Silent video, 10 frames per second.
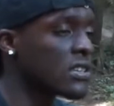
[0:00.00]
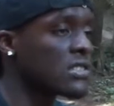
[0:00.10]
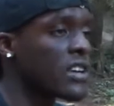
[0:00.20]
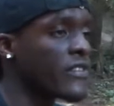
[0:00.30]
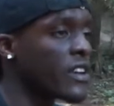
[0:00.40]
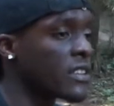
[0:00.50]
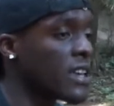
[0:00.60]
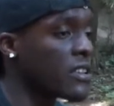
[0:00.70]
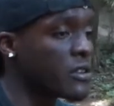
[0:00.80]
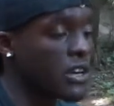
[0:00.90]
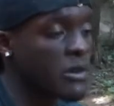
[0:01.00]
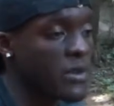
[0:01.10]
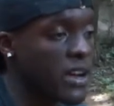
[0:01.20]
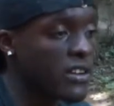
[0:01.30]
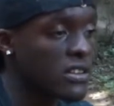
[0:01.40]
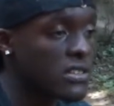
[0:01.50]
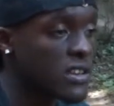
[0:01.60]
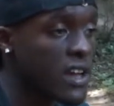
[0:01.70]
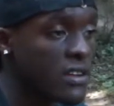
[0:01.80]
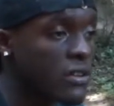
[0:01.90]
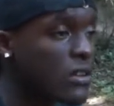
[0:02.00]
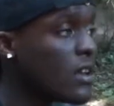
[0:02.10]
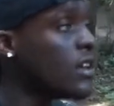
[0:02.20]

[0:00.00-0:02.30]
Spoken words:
and stuff like that, and they were coming out here to Seattle.